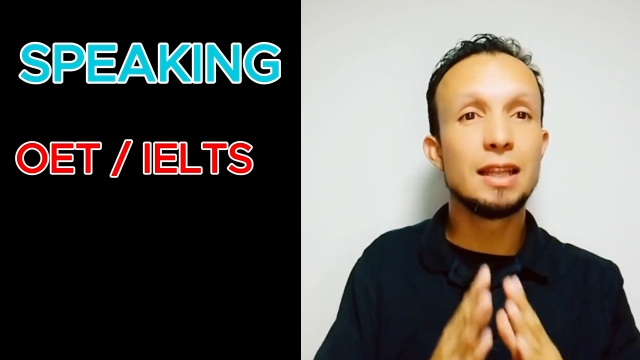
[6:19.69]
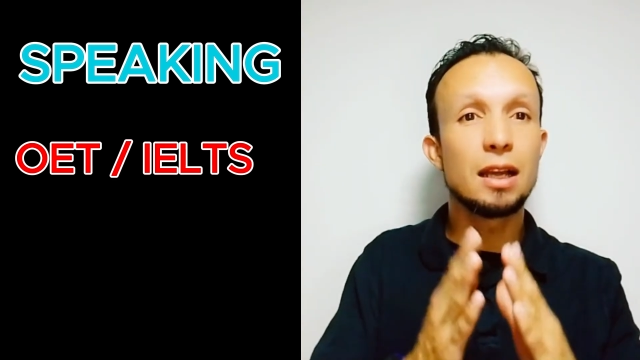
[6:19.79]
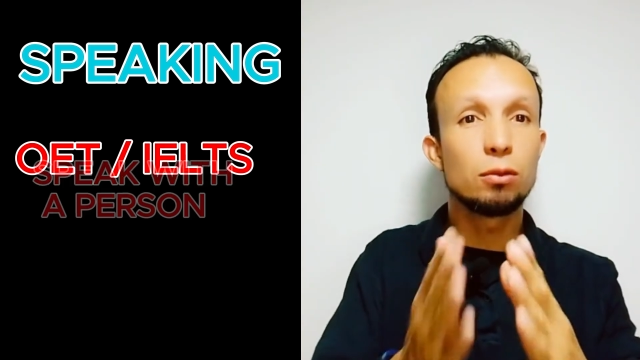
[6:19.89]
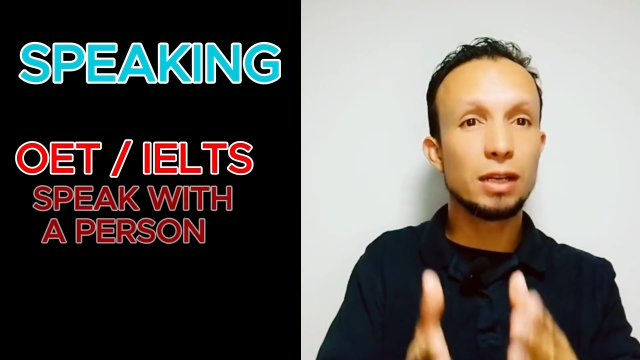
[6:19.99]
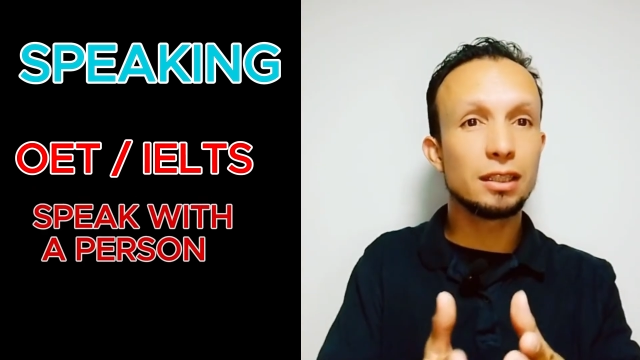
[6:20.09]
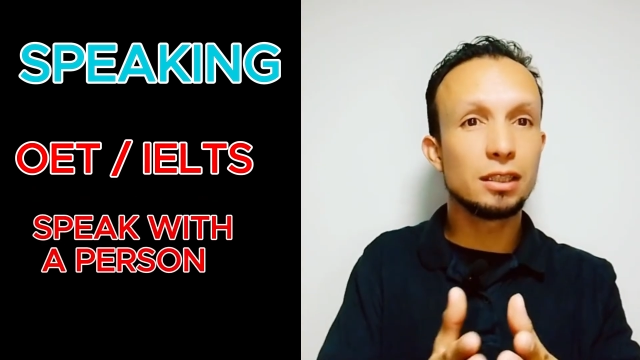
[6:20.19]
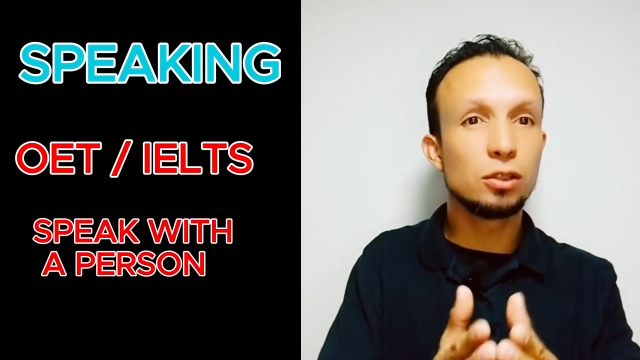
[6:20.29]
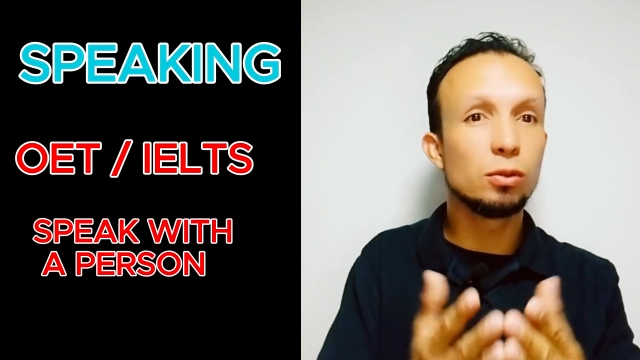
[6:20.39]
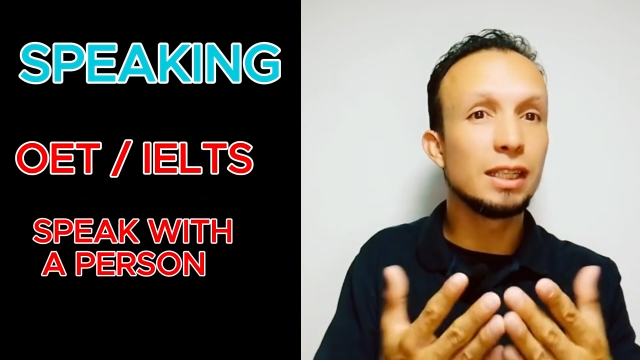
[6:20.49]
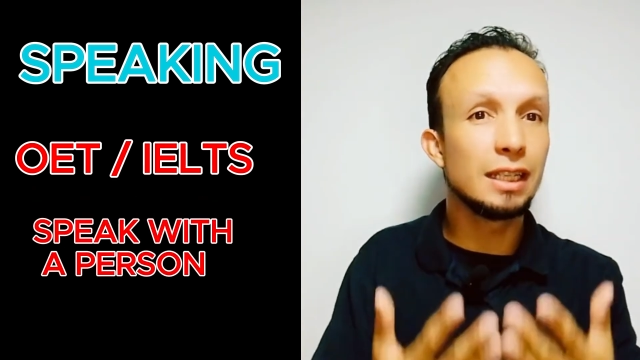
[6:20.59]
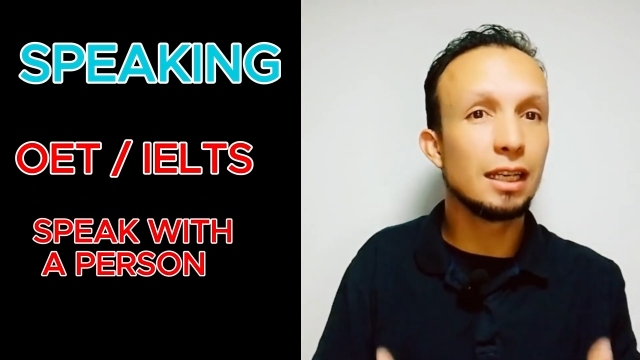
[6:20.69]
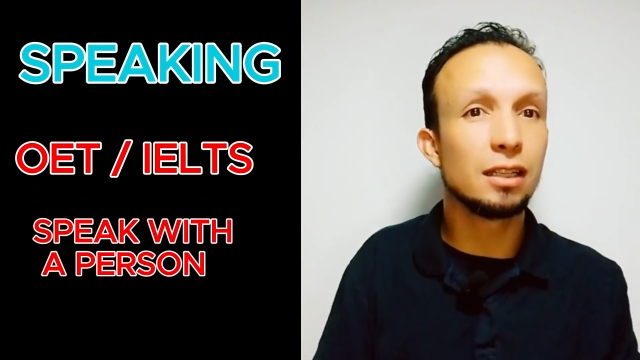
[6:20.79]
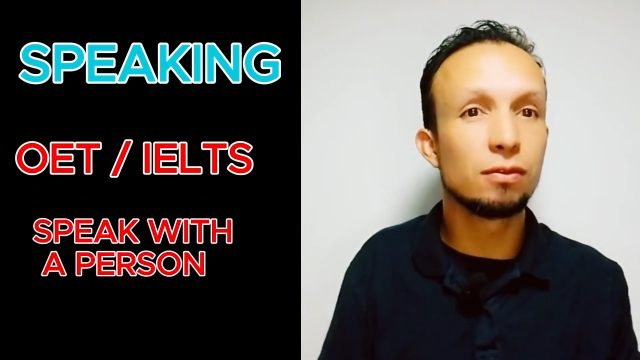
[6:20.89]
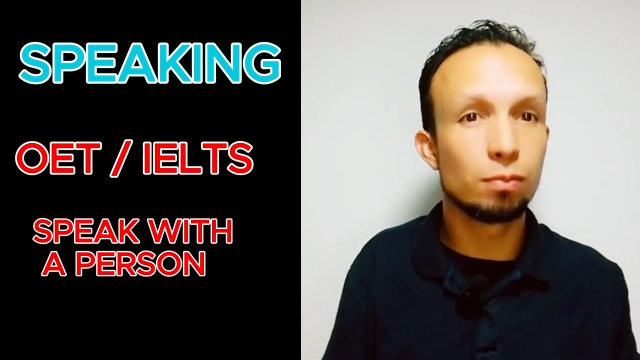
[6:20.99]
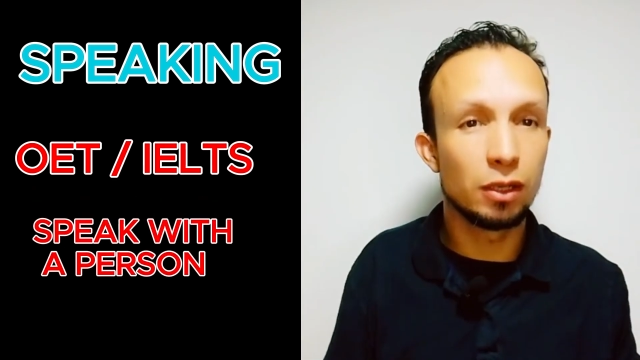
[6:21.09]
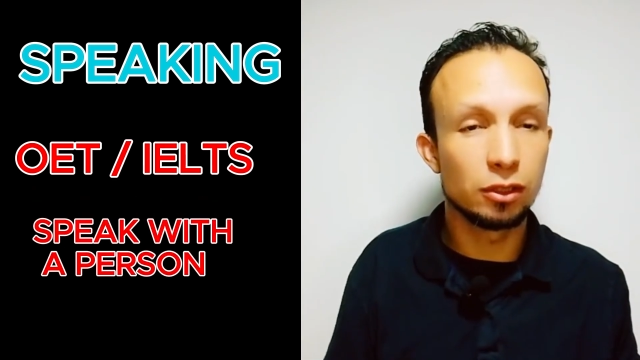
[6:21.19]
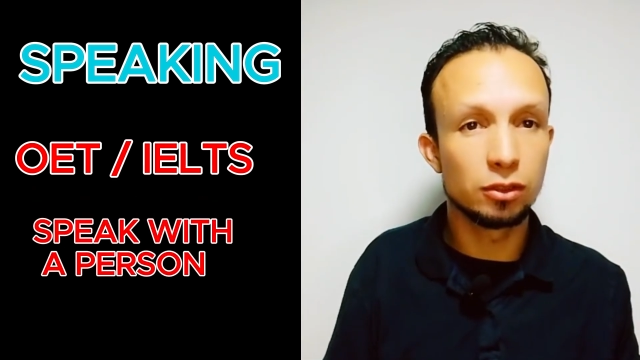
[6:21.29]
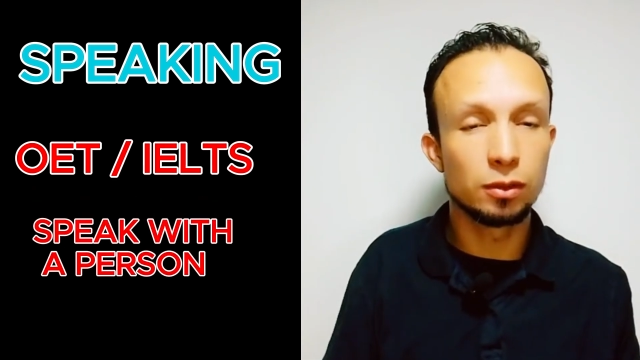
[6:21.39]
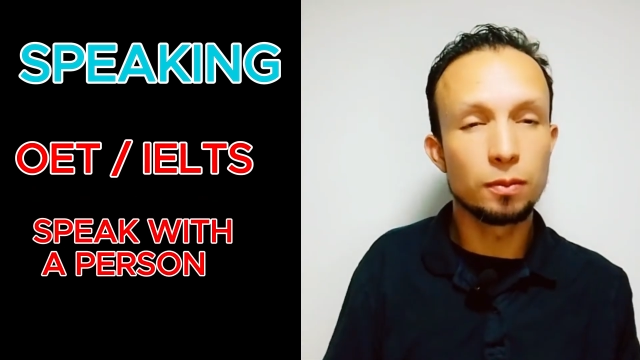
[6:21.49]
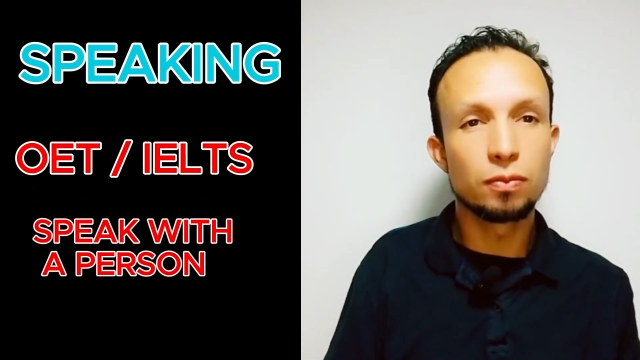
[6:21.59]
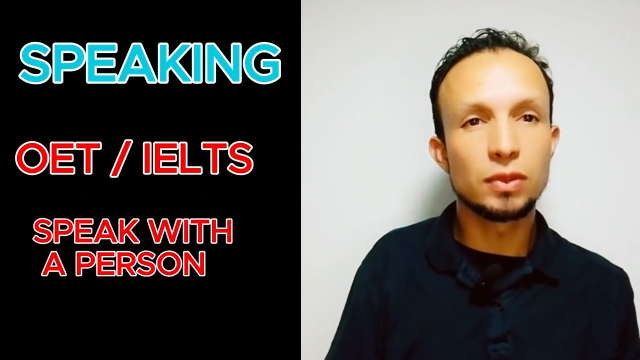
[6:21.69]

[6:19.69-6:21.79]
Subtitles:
directly to a native person.